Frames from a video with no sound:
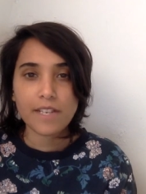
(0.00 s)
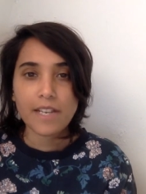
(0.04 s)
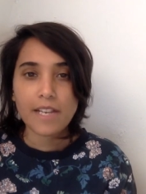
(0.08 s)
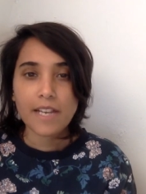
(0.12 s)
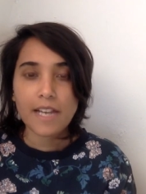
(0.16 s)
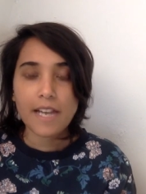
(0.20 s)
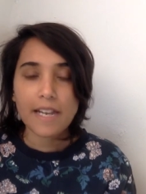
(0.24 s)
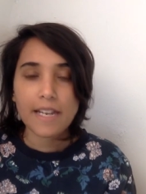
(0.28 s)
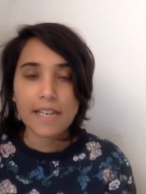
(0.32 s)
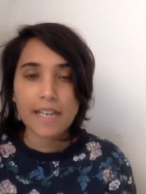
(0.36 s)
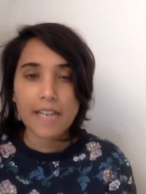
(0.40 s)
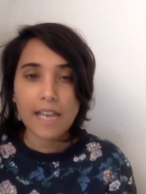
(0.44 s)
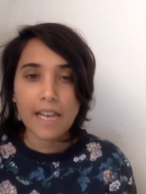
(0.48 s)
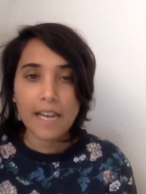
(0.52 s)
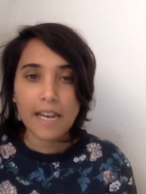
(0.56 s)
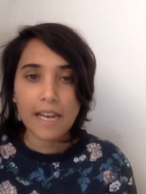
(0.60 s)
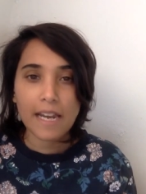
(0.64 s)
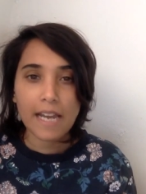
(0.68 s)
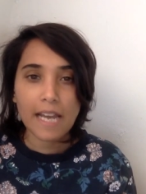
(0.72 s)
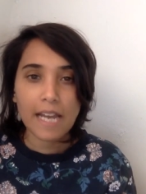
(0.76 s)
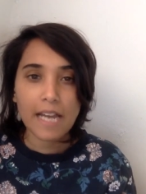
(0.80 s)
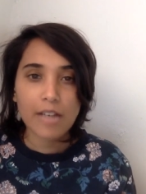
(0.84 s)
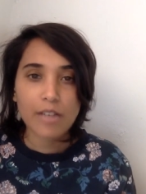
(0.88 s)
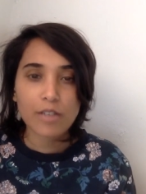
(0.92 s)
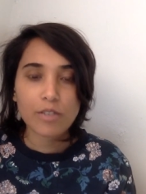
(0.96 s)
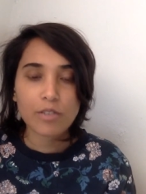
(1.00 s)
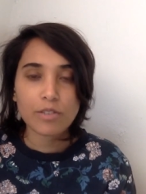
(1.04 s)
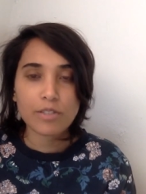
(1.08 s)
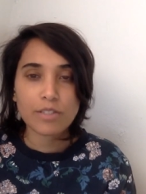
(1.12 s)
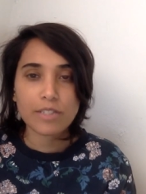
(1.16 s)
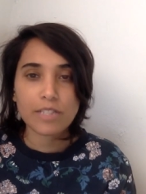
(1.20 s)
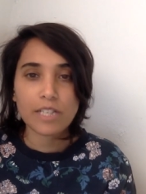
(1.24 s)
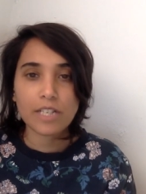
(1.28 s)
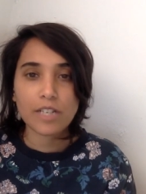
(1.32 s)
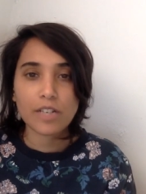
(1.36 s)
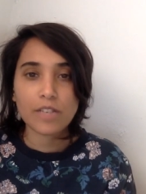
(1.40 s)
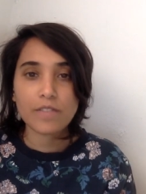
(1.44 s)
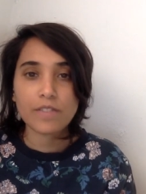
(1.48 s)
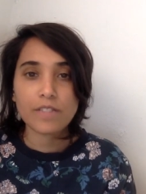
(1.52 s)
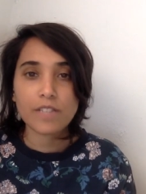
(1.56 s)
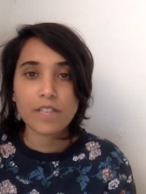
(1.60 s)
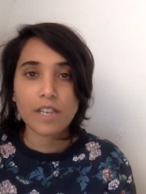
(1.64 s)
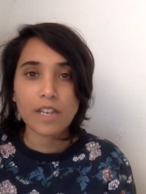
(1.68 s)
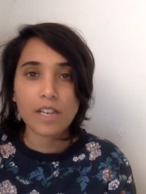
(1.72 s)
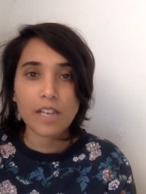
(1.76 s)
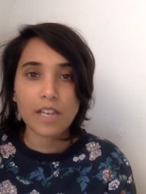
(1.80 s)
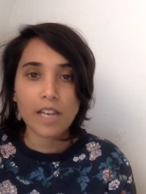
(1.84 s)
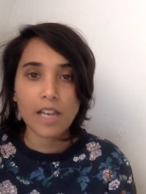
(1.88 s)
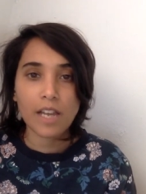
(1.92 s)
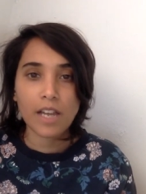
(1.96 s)
and allow yourself to
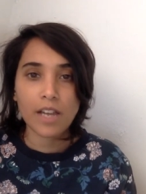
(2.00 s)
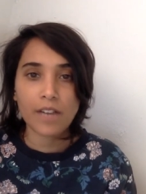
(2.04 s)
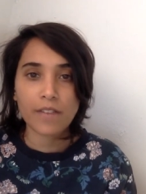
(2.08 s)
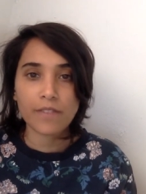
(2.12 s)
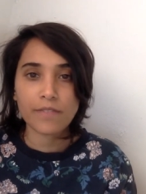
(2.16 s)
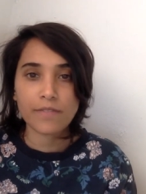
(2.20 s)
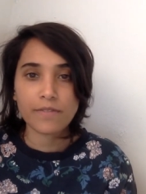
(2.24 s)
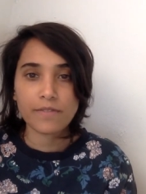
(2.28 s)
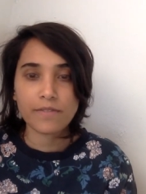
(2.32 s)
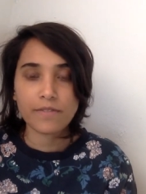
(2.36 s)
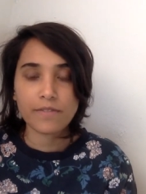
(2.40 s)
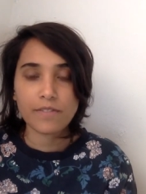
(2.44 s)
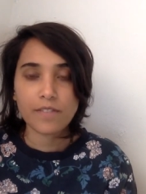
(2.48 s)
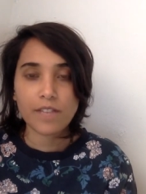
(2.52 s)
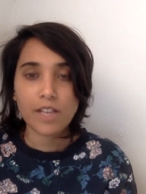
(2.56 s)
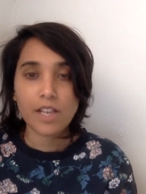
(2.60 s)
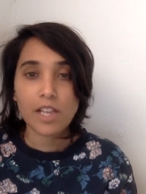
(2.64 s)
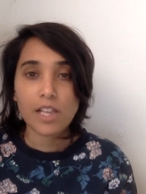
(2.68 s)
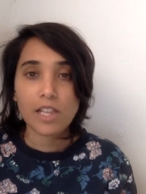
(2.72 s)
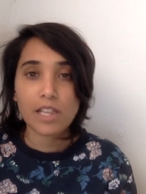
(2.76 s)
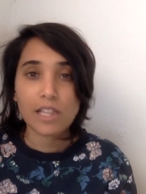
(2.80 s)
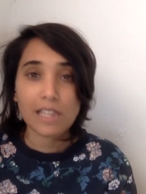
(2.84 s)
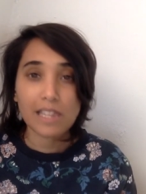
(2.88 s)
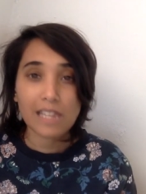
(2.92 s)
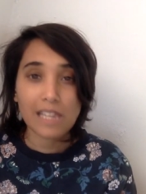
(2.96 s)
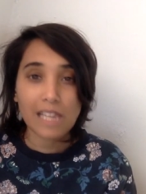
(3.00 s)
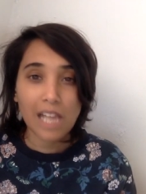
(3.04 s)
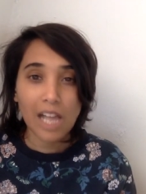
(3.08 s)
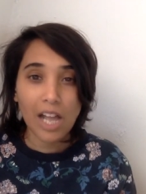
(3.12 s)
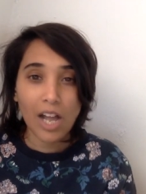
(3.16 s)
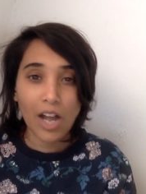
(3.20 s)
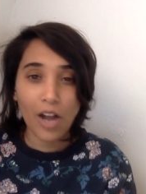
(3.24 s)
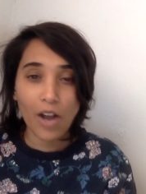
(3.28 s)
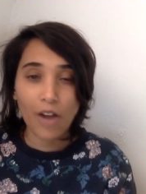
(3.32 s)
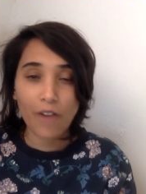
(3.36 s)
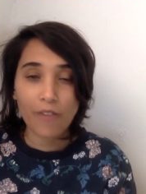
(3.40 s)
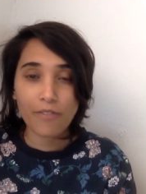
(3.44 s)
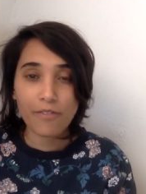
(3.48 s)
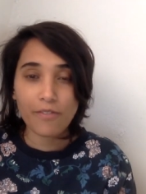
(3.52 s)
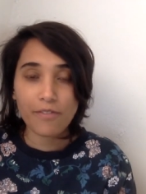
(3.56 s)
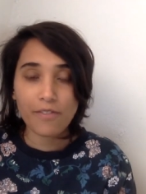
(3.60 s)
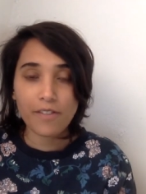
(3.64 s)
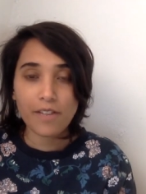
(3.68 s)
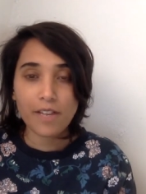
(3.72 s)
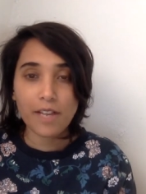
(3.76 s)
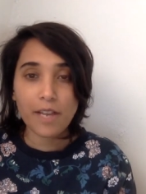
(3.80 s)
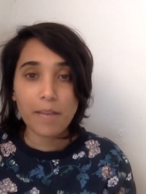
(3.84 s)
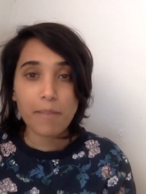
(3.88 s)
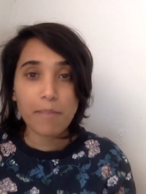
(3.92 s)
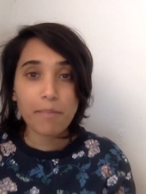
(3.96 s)
love, laugh,
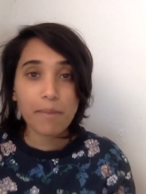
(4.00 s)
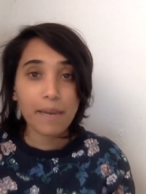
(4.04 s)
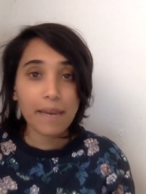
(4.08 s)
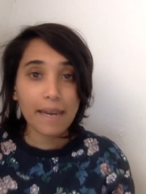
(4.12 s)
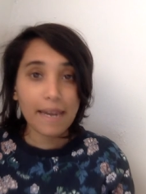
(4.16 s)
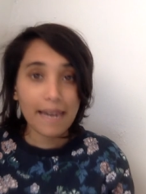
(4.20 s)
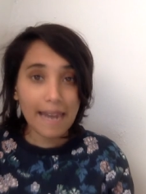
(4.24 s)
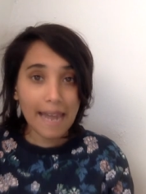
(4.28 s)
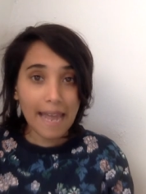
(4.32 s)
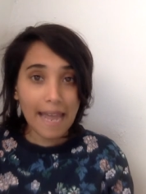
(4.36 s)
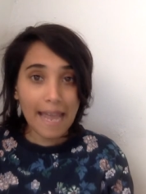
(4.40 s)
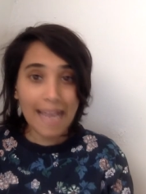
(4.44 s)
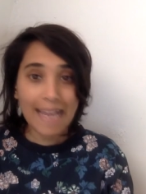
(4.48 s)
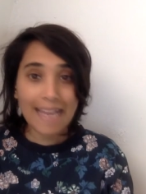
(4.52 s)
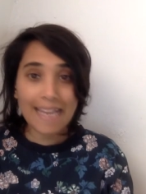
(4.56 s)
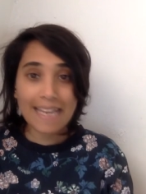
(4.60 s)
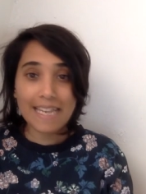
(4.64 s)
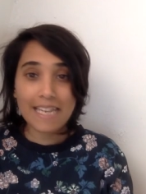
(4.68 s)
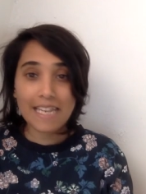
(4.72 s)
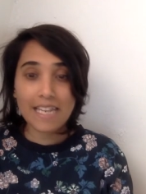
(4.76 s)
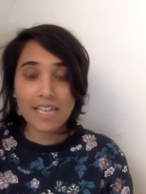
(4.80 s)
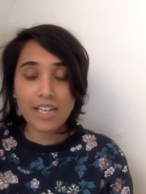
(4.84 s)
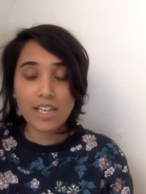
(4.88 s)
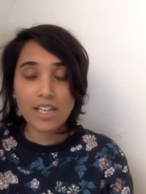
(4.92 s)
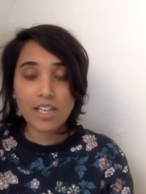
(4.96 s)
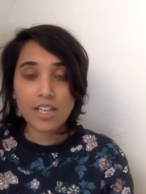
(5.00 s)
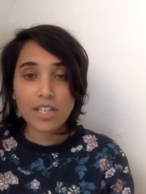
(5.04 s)
play,